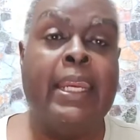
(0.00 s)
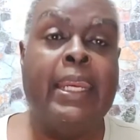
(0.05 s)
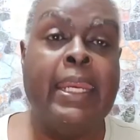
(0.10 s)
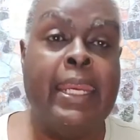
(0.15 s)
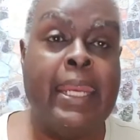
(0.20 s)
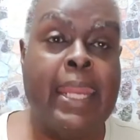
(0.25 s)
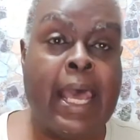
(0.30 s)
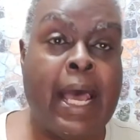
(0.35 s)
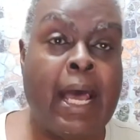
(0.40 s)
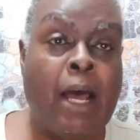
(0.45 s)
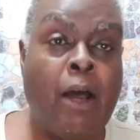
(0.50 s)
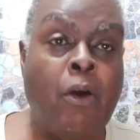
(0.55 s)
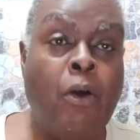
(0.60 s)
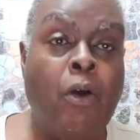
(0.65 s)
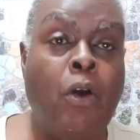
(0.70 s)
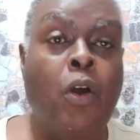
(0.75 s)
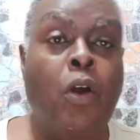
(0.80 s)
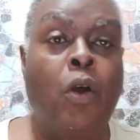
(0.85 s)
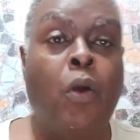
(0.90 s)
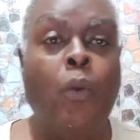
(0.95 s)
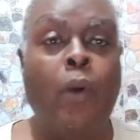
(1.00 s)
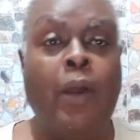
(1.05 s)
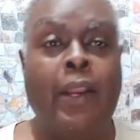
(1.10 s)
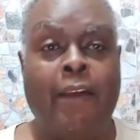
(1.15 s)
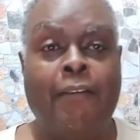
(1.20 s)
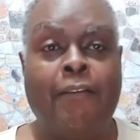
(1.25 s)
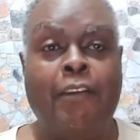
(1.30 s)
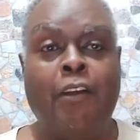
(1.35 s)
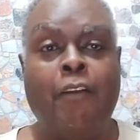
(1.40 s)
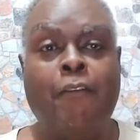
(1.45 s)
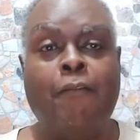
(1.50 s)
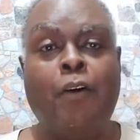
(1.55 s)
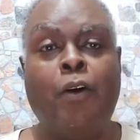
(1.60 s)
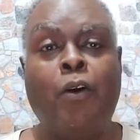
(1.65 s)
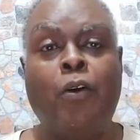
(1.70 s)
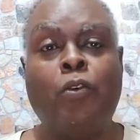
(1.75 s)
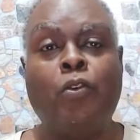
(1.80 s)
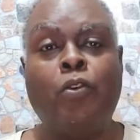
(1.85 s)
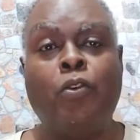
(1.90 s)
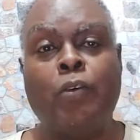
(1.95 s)
Now, whenever your
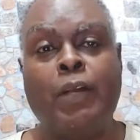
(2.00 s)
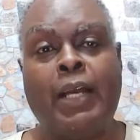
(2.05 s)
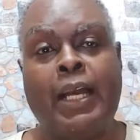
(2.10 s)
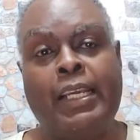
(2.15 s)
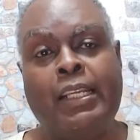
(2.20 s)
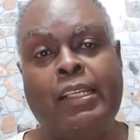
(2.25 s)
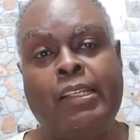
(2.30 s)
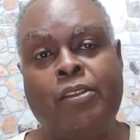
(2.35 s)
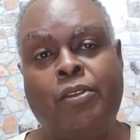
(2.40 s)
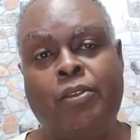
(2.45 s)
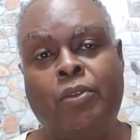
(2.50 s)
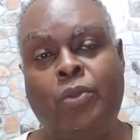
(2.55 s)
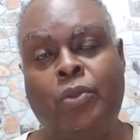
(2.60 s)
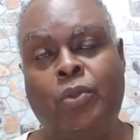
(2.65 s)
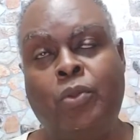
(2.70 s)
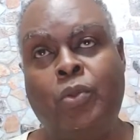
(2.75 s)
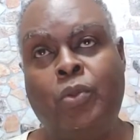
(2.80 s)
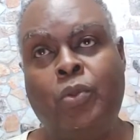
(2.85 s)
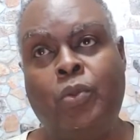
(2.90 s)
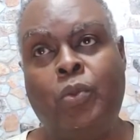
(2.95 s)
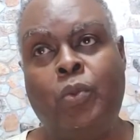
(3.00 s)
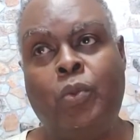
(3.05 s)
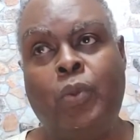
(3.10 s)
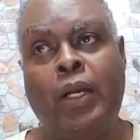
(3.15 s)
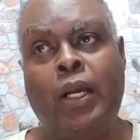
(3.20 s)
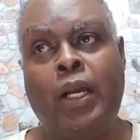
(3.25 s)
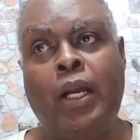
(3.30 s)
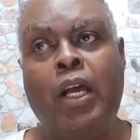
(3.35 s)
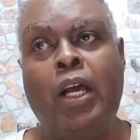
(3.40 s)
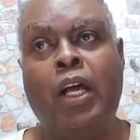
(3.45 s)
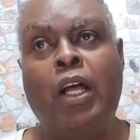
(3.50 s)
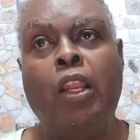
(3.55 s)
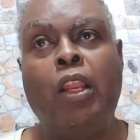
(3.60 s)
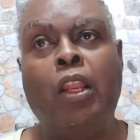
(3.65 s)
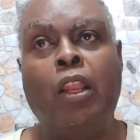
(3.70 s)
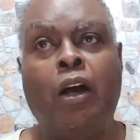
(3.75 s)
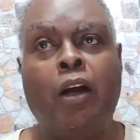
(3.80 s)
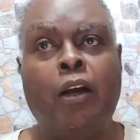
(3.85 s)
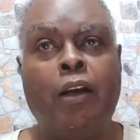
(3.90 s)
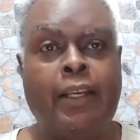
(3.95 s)
phone tries to
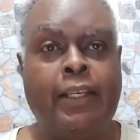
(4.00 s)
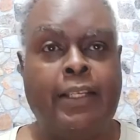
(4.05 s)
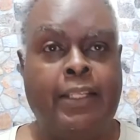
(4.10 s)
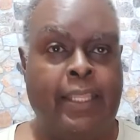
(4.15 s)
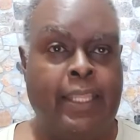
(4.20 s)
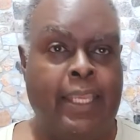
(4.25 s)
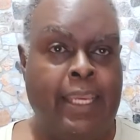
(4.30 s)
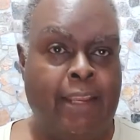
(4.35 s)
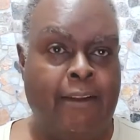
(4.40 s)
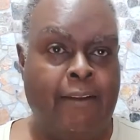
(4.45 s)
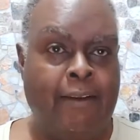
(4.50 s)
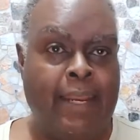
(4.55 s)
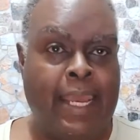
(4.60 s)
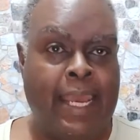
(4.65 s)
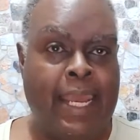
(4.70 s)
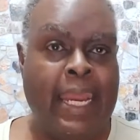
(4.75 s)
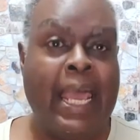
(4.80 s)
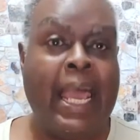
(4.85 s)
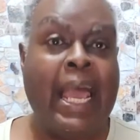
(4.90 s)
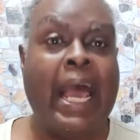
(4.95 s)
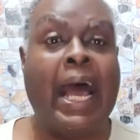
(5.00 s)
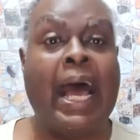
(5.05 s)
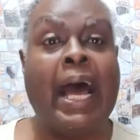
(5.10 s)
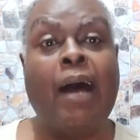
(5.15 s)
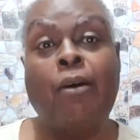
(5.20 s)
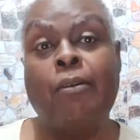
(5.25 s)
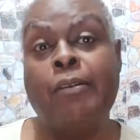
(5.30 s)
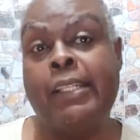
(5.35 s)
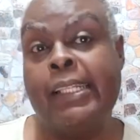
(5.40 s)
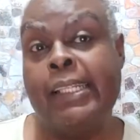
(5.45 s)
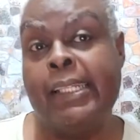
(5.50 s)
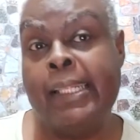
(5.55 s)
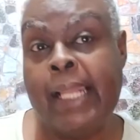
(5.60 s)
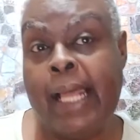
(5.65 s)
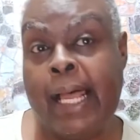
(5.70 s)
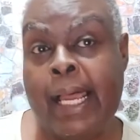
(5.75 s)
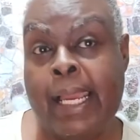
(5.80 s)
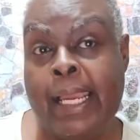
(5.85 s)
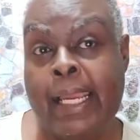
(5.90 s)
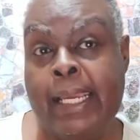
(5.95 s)
log onto the internet
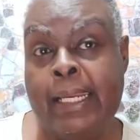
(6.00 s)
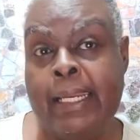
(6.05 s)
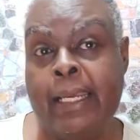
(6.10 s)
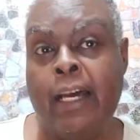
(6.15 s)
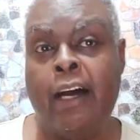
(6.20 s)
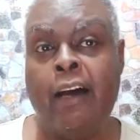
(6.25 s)
outside